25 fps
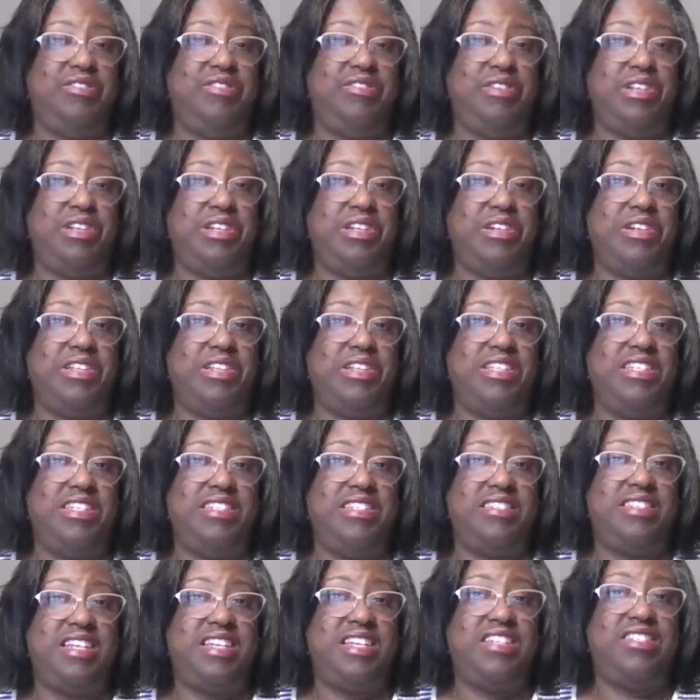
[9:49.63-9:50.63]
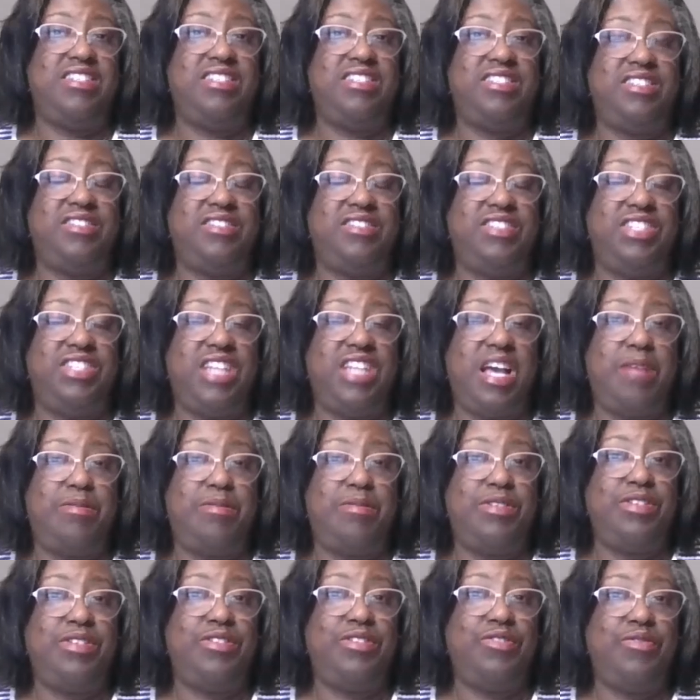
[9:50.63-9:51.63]
during earlier sessions of the
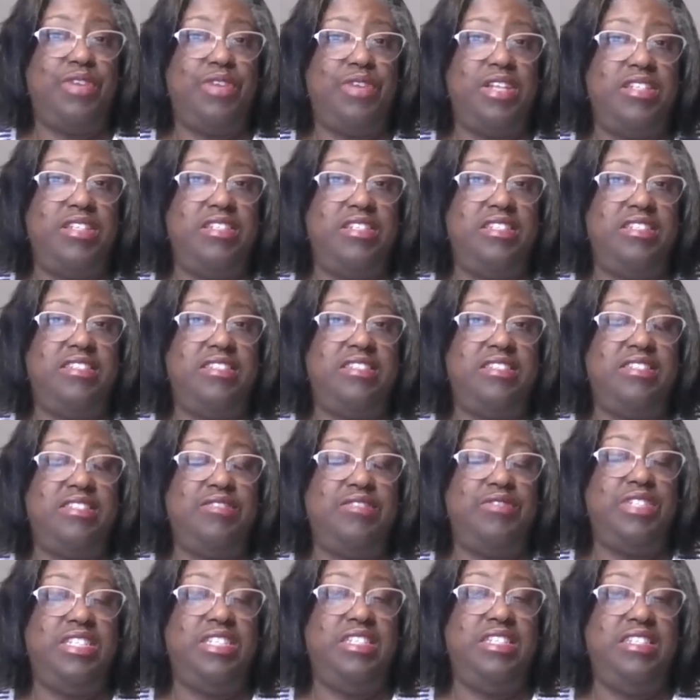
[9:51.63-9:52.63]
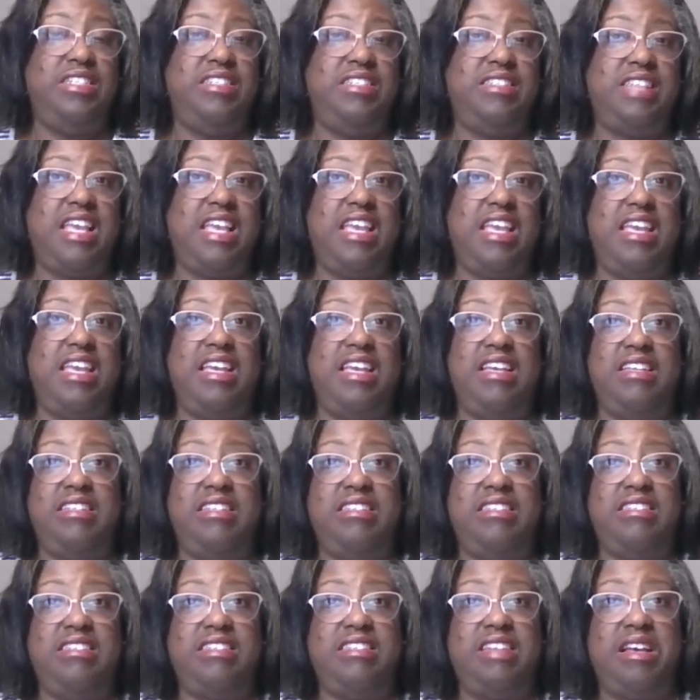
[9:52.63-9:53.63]
Job Search Readiness series,
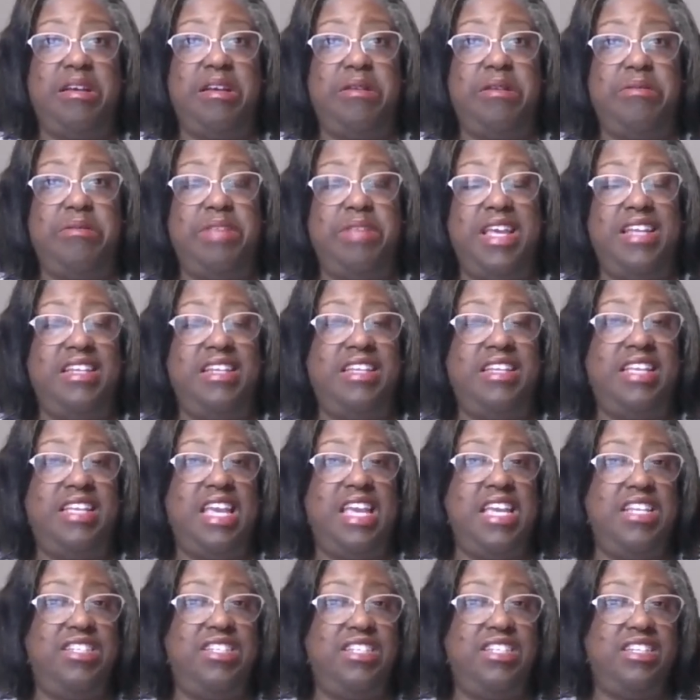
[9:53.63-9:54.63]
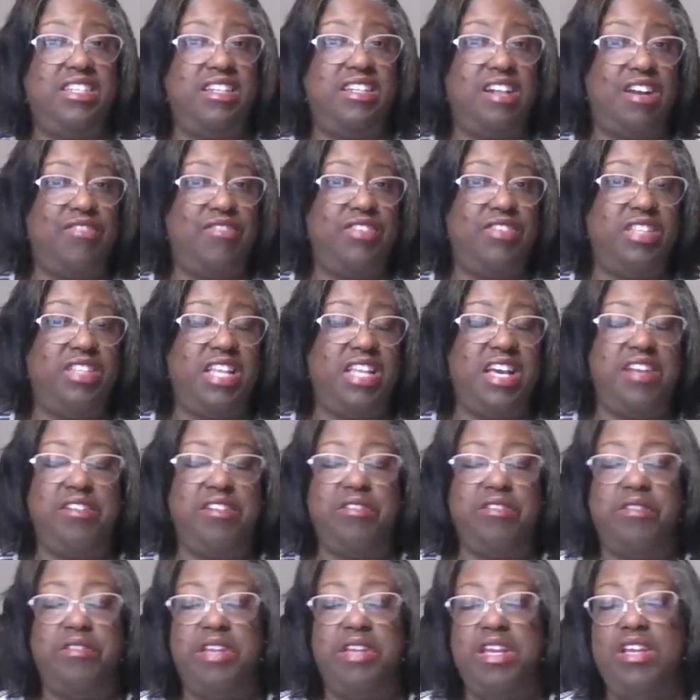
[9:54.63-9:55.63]
and that engaging cover
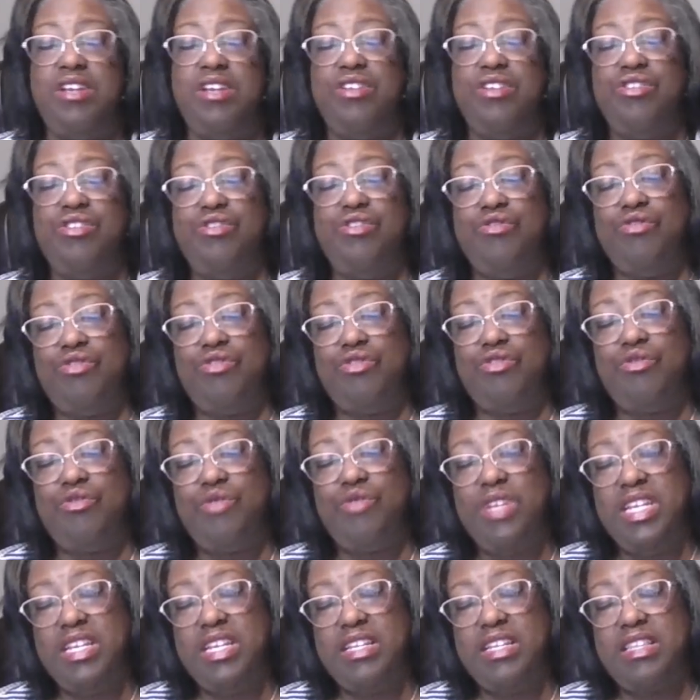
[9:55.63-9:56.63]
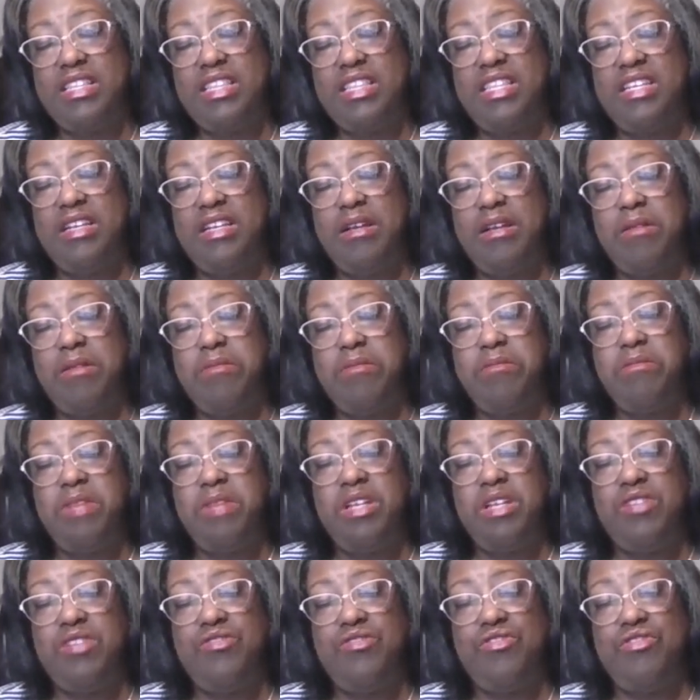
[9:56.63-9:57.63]
letter. You tweak them
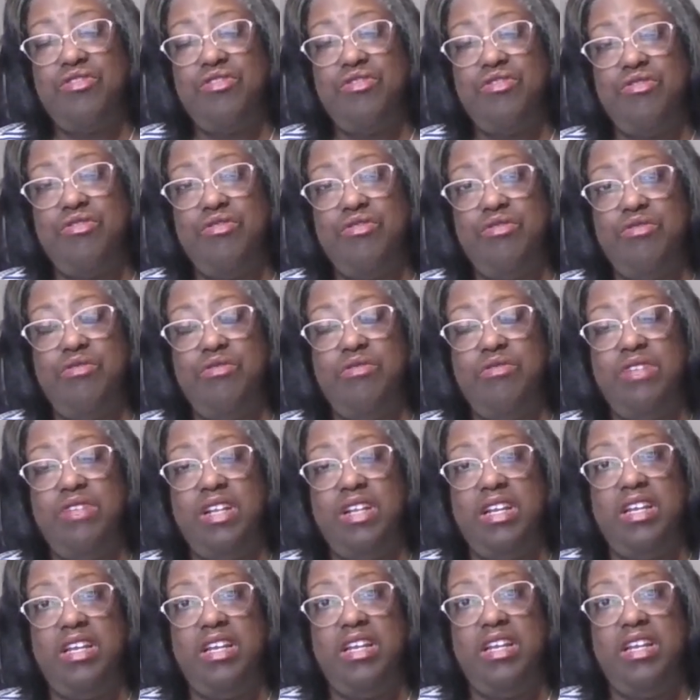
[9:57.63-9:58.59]
to